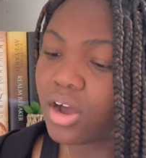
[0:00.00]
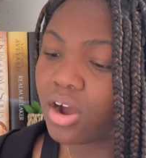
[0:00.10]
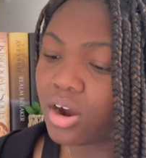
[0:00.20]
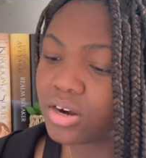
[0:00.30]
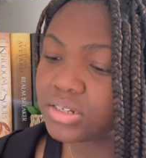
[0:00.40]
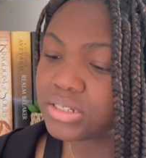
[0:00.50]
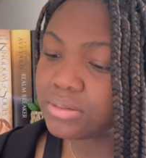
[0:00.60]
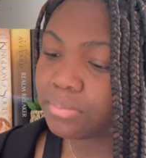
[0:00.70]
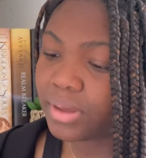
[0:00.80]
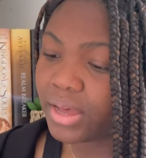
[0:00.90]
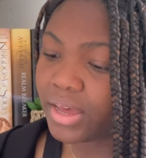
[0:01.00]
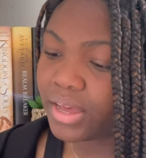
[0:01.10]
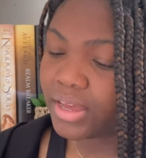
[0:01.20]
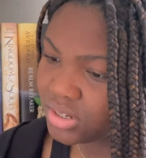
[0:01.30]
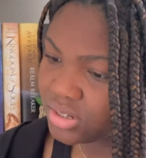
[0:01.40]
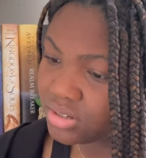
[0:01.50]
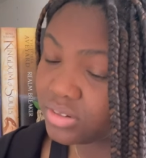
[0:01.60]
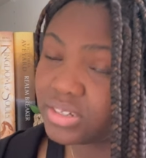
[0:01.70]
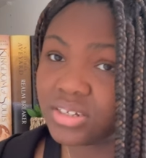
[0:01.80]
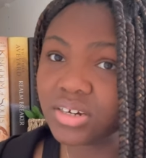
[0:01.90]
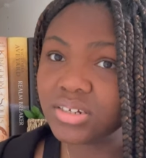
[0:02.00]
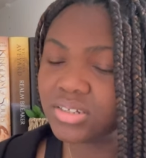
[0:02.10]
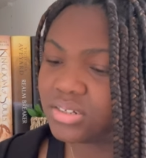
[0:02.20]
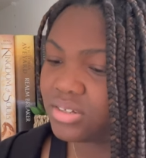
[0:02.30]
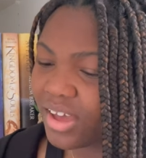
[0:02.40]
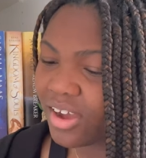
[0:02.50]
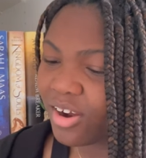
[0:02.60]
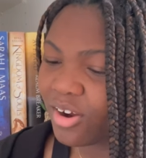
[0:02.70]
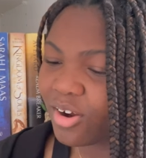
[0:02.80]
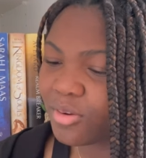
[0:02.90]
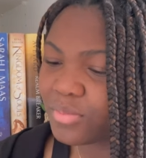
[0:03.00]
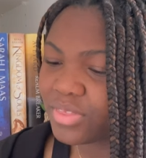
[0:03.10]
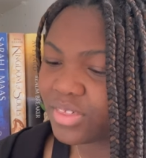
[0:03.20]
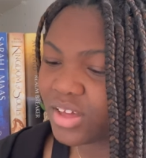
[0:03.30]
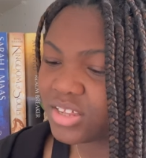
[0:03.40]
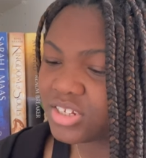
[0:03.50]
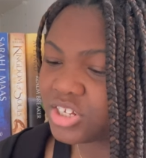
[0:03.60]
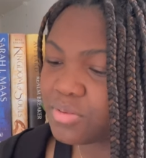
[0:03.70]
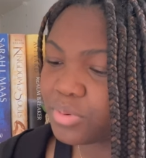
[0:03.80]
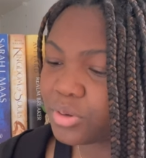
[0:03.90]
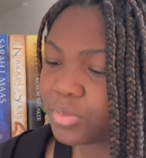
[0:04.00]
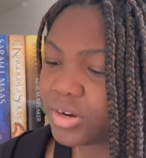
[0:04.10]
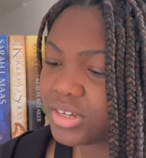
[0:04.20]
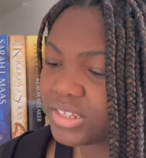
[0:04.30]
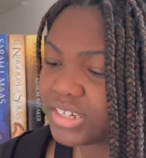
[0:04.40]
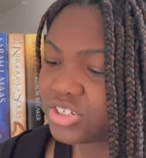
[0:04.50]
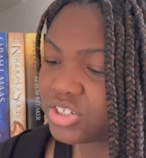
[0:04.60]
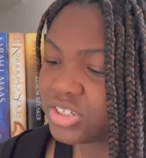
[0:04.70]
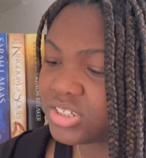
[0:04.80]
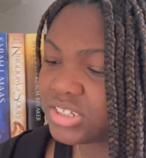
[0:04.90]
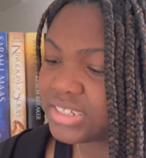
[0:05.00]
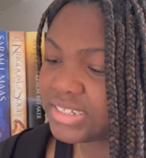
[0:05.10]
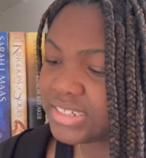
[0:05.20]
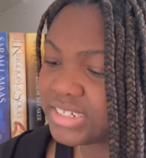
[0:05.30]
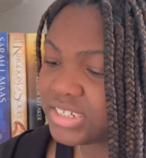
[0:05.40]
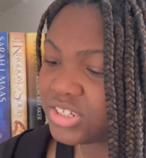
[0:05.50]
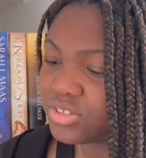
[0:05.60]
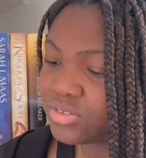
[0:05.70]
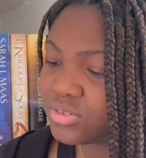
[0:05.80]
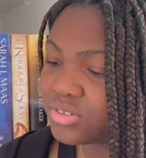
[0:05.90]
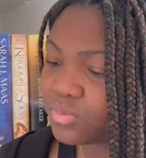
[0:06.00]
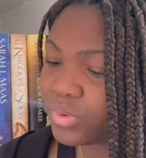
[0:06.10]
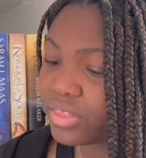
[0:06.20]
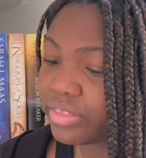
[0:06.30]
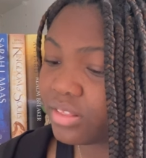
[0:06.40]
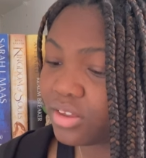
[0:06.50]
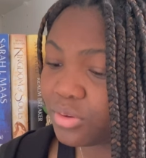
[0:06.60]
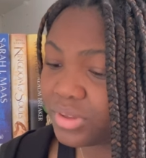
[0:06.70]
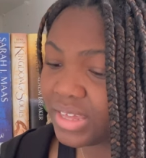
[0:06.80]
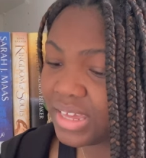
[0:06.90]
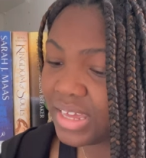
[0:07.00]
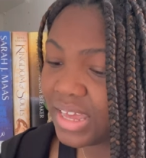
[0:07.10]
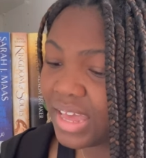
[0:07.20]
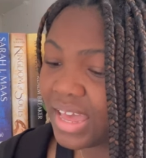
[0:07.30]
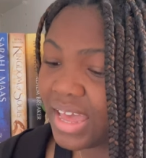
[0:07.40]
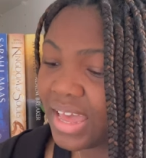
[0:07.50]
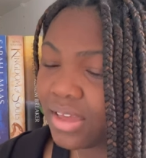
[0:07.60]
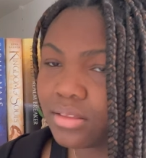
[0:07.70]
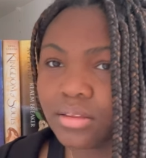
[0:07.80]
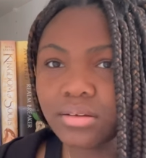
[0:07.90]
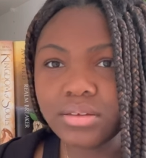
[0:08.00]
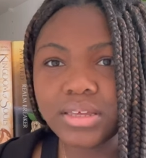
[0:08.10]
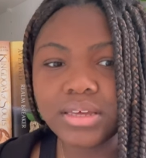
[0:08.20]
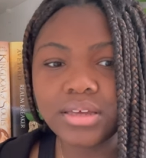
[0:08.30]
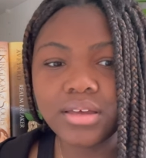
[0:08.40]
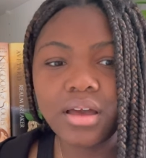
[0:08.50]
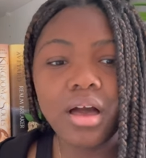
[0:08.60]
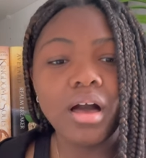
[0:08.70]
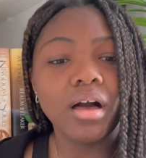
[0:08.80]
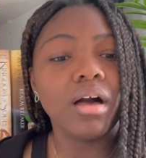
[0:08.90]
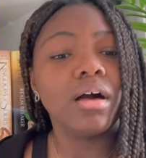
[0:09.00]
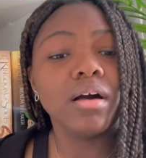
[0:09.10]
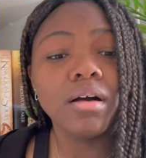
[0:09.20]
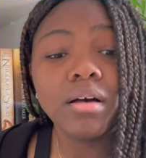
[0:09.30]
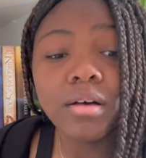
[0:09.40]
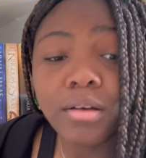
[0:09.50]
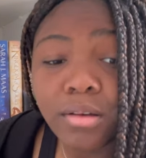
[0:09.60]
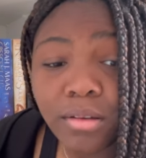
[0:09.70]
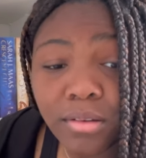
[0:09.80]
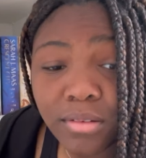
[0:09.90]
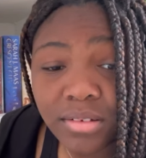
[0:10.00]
art by Grey's Art. Our mythology bookmark collections continues with Loki. Loki. Oh,